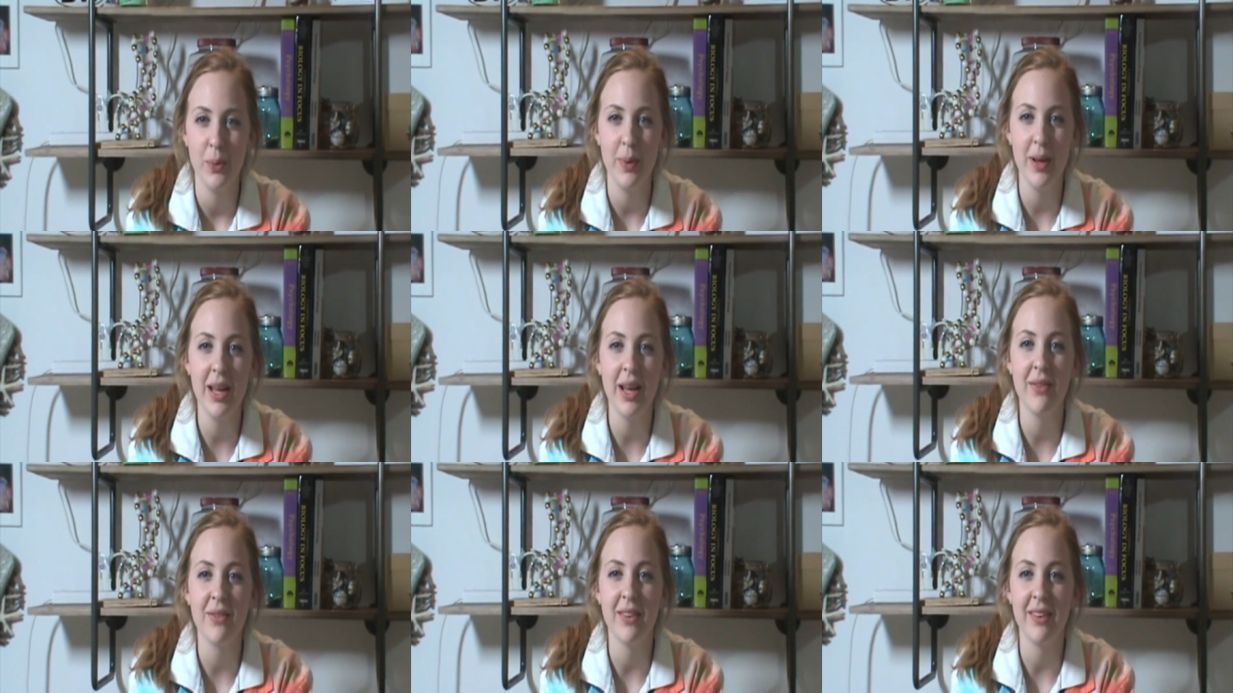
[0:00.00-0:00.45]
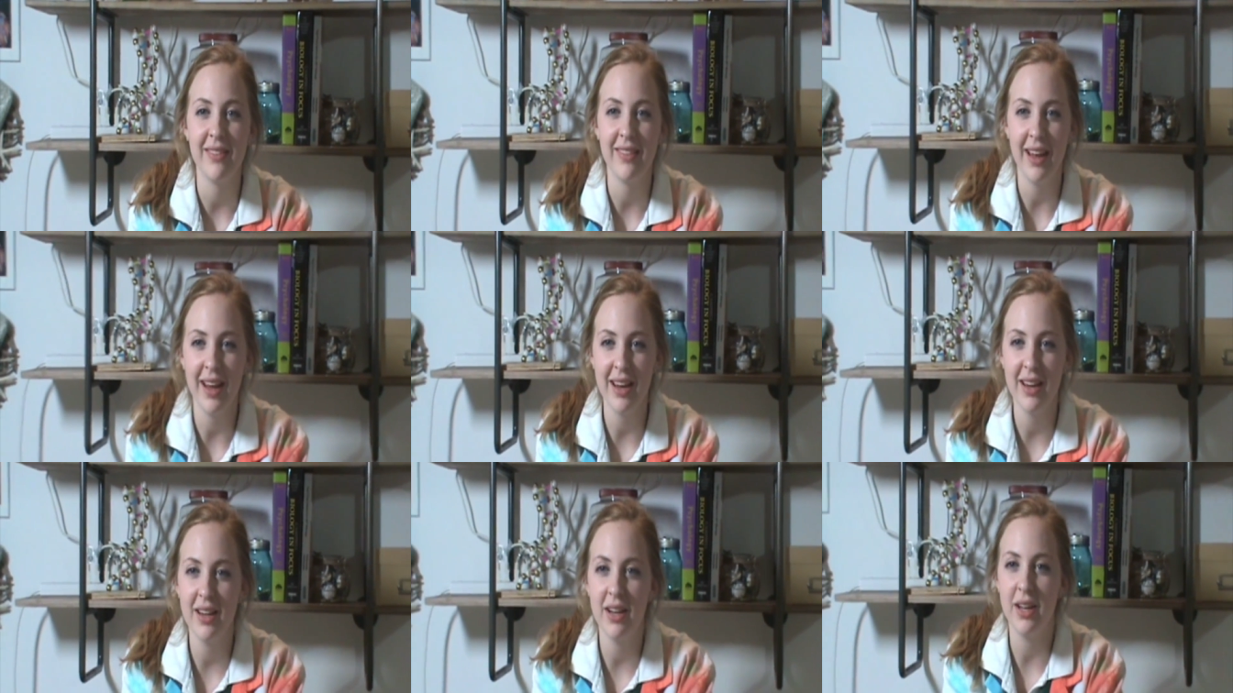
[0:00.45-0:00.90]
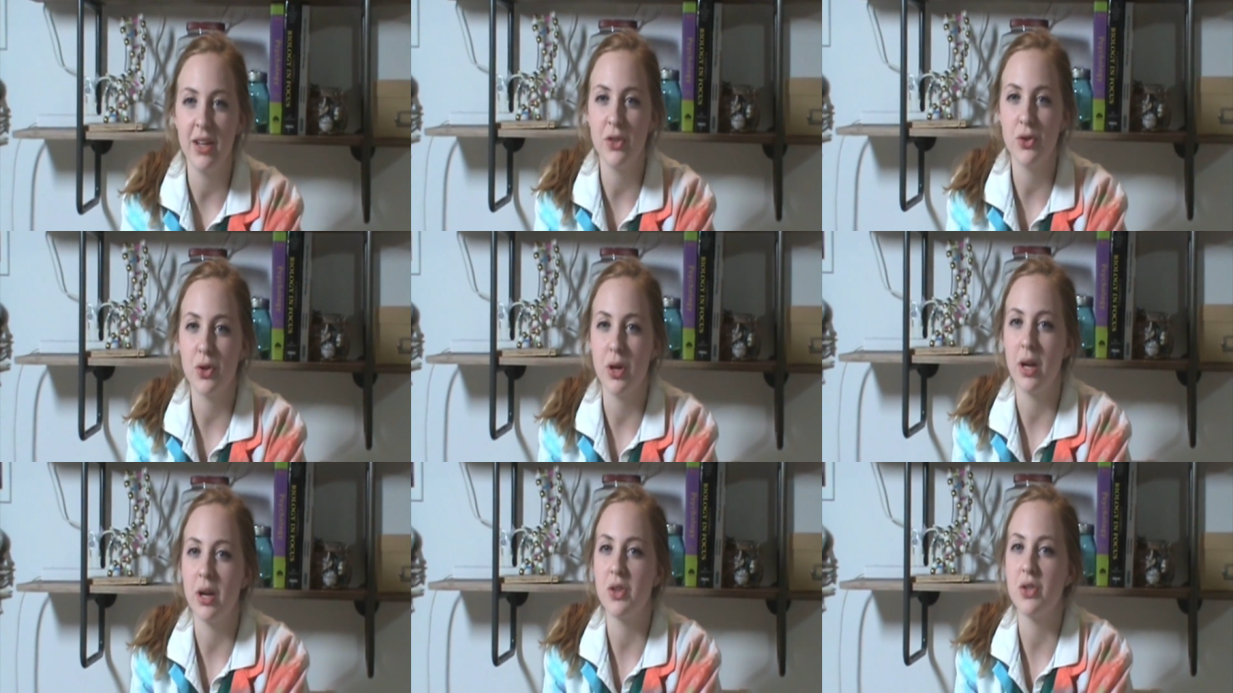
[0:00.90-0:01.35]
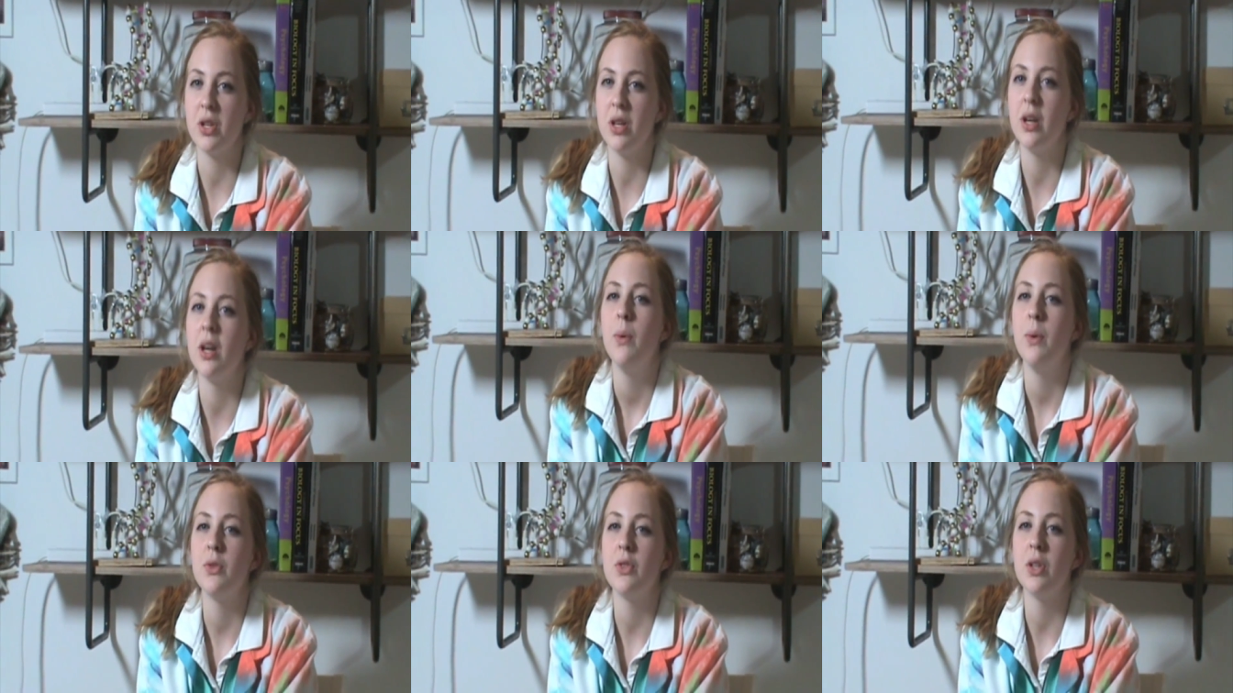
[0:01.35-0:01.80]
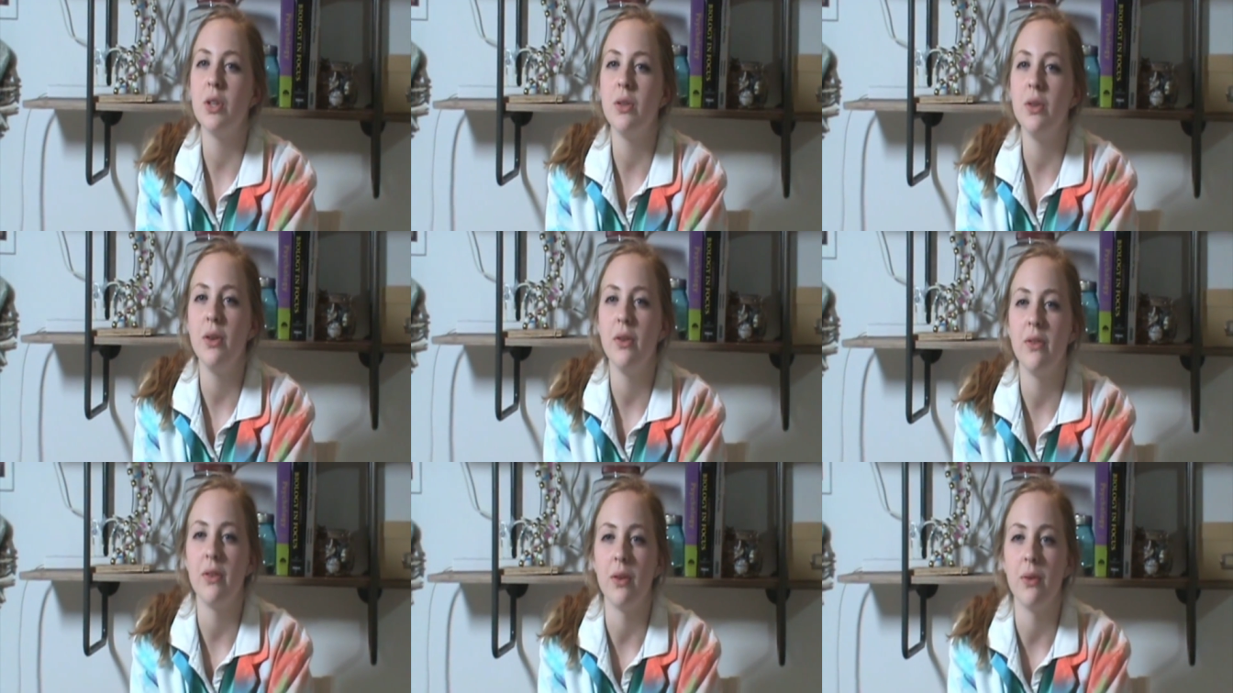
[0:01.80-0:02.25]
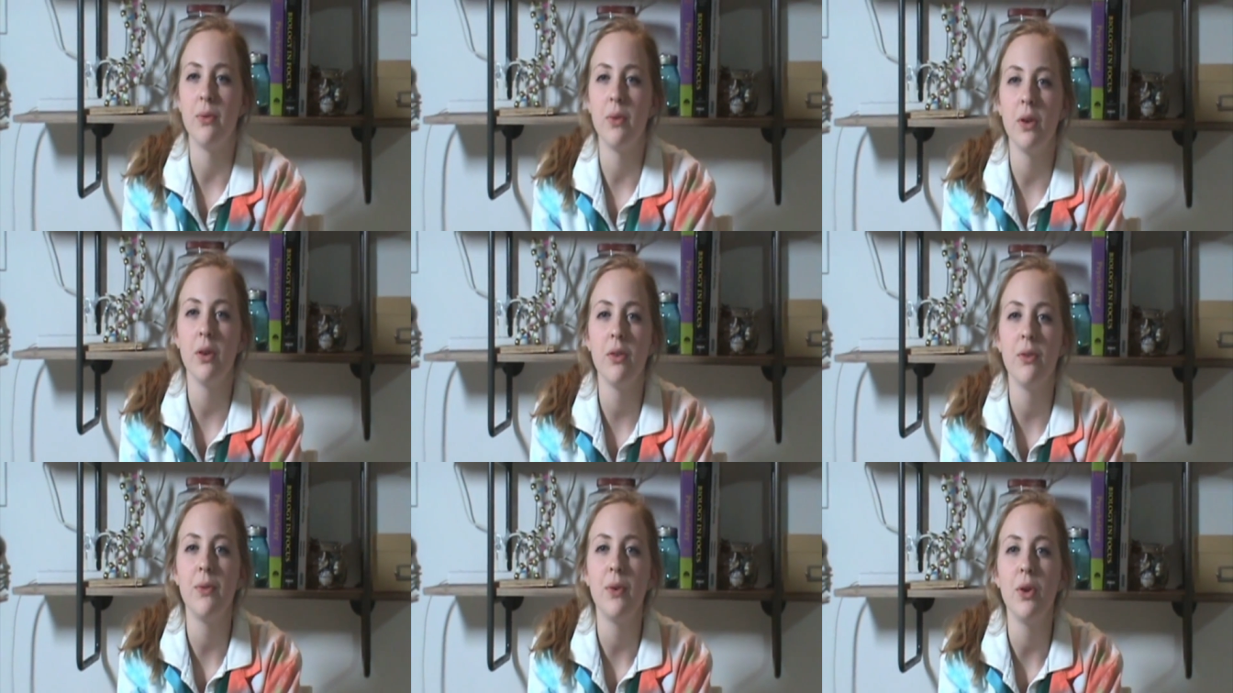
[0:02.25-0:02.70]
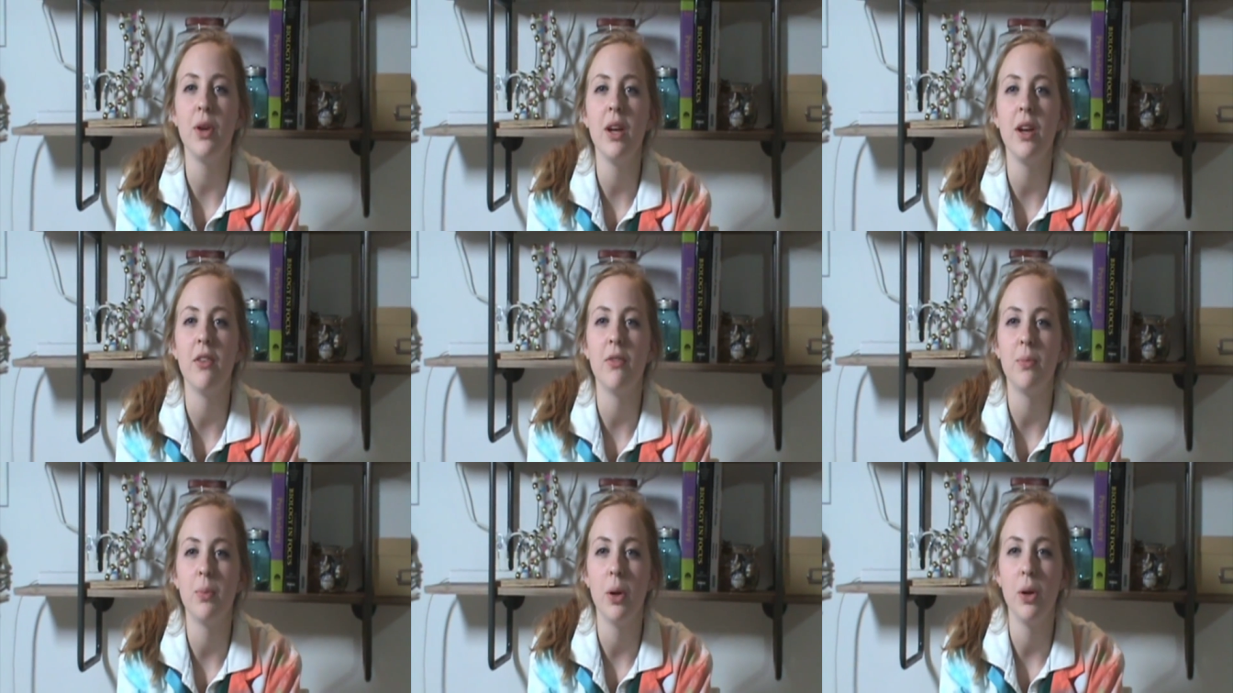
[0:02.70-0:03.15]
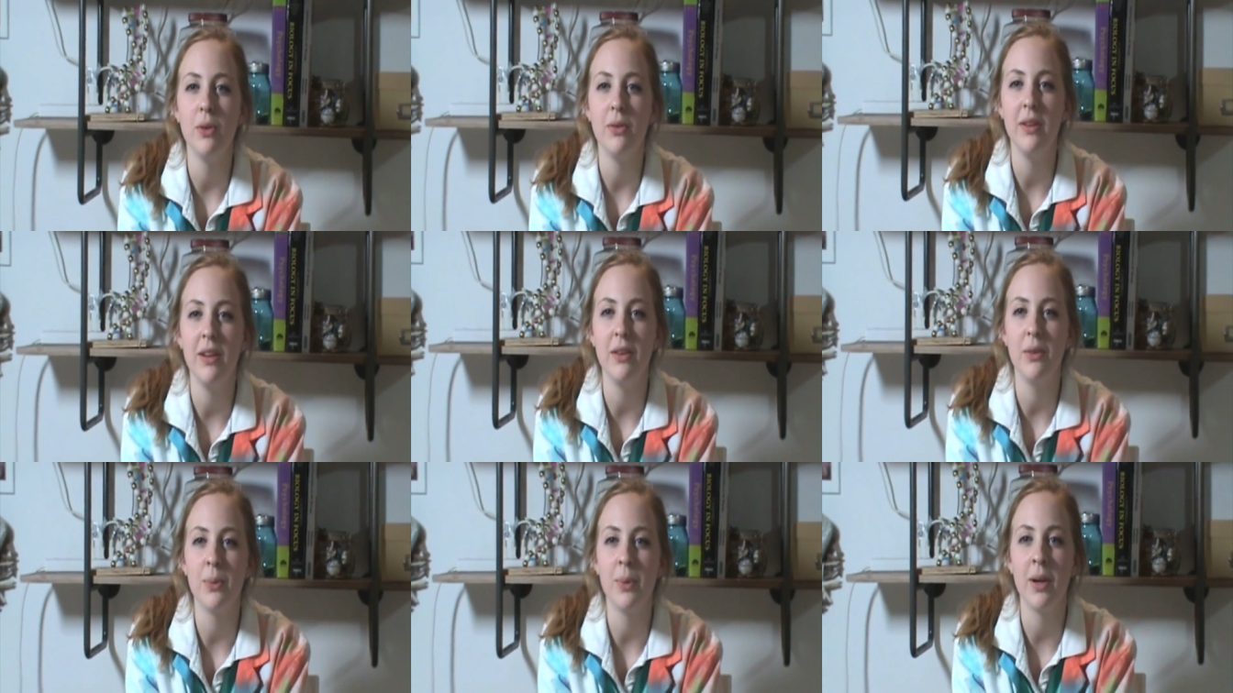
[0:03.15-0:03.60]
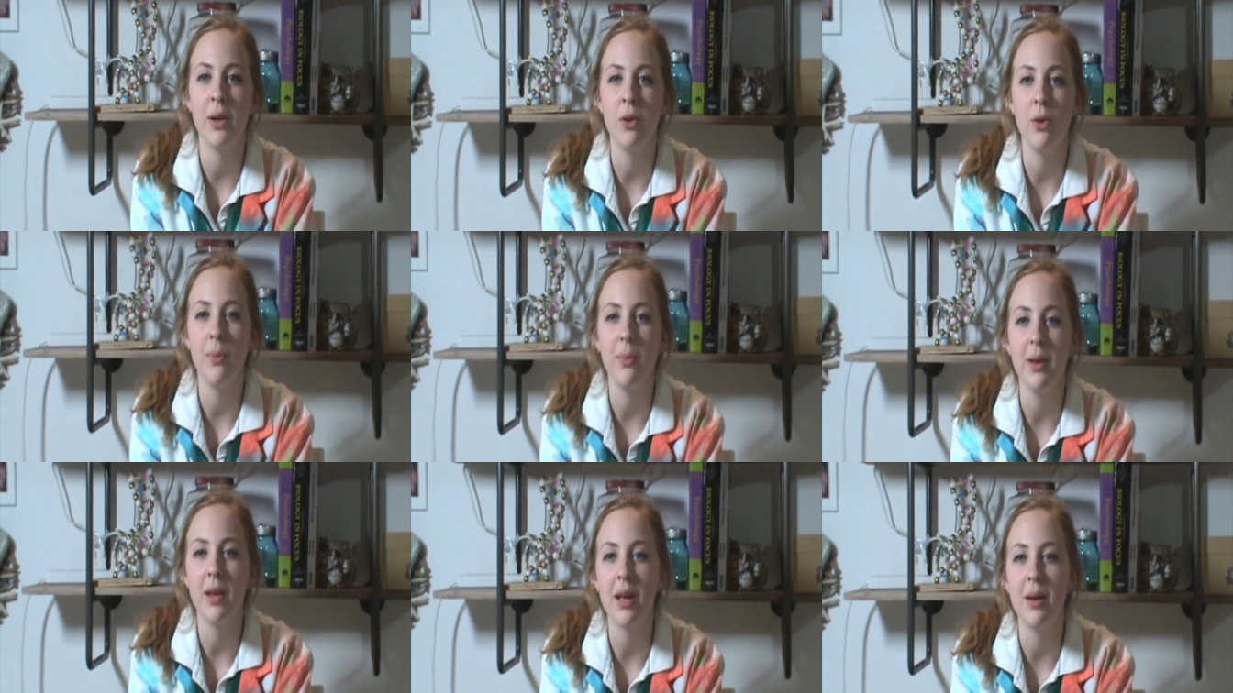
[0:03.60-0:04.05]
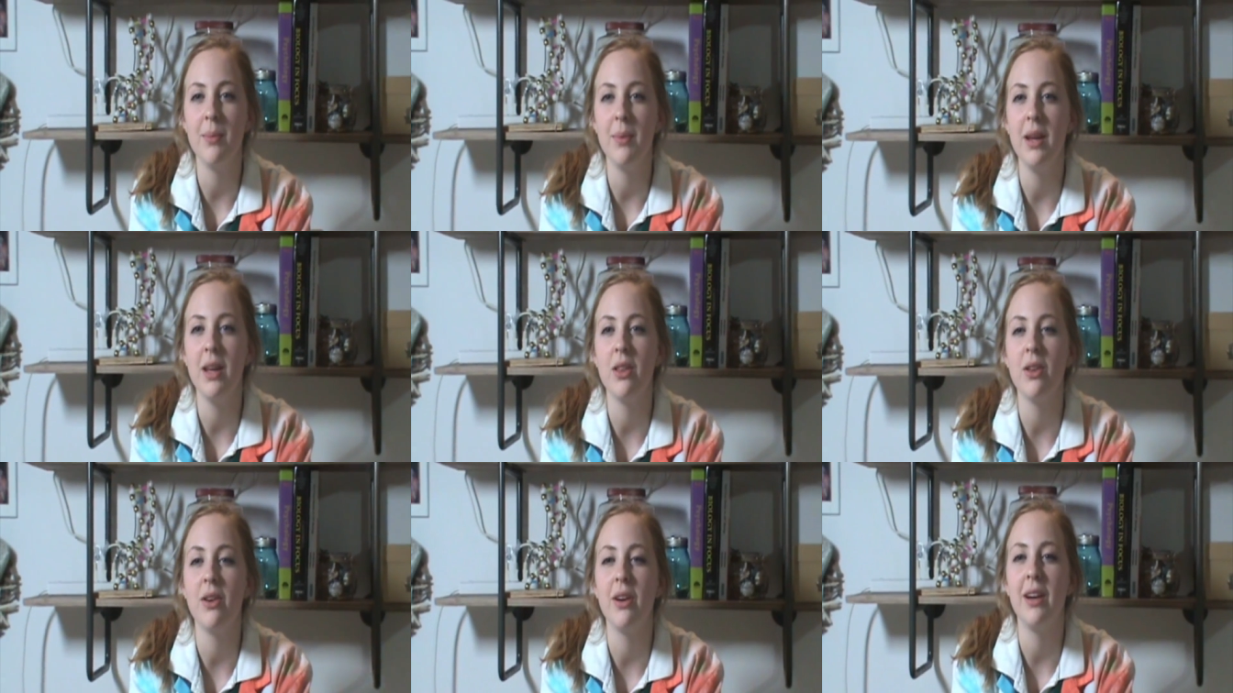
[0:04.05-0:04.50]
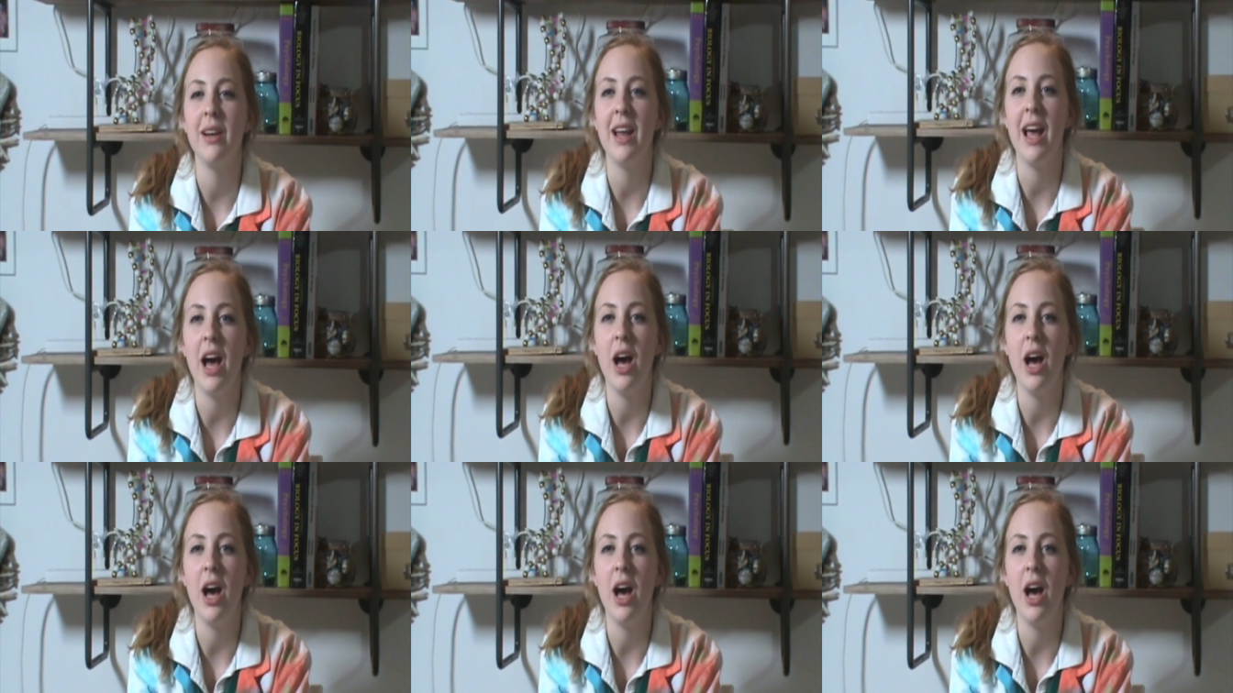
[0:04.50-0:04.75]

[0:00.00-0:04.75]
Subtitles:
we have the secondary structure, which includes the first folding of proteins where it will become either an